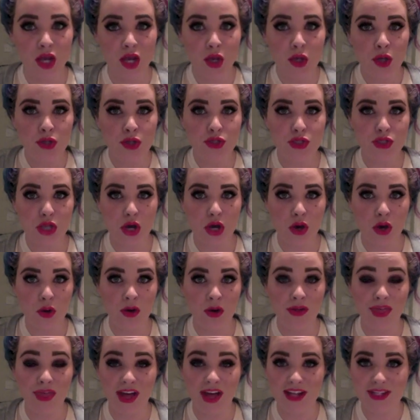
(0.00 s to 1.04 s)

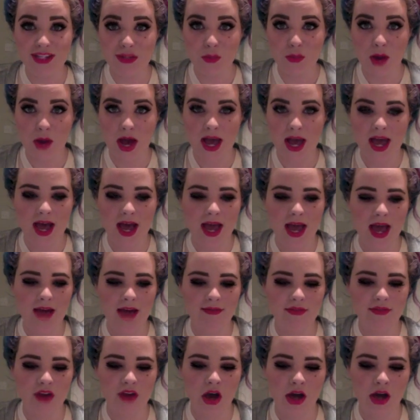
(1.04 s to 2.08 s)
So that's why I
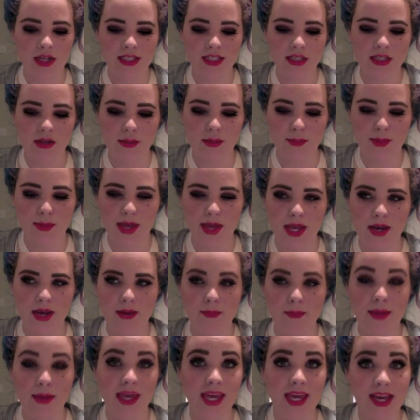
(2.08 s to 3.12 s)
have not
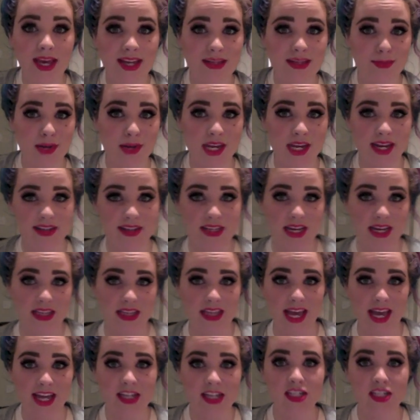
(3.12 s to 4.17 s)
been making as many as I'd
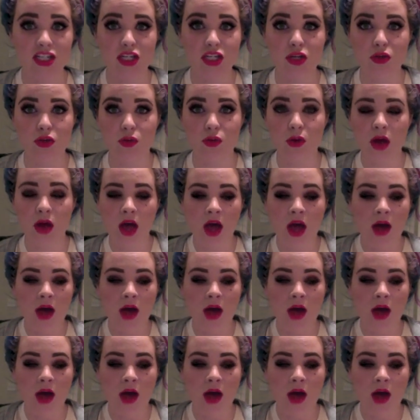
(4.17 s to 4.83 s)
like to,